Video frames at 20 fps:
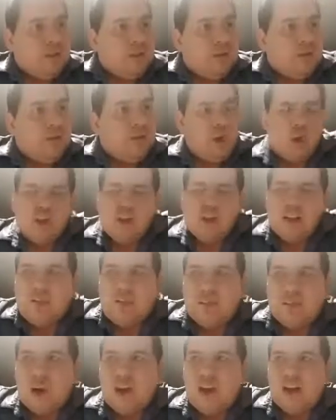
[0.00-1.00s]
Firstly, a
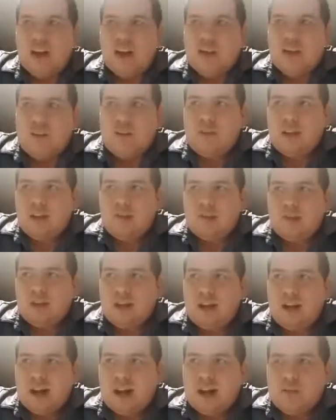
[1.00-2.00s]
point against Valens,
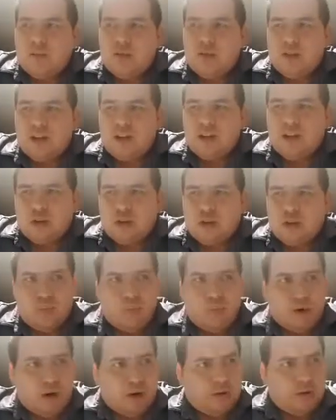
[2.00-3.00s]
I would say, is a good
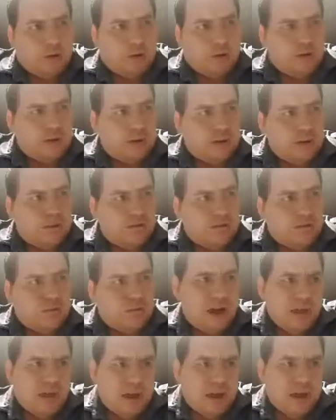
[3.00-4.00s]
point considering
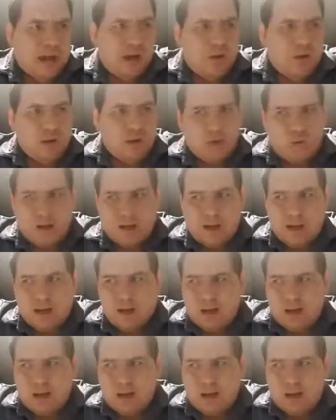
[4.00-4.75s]
where they are, where we are.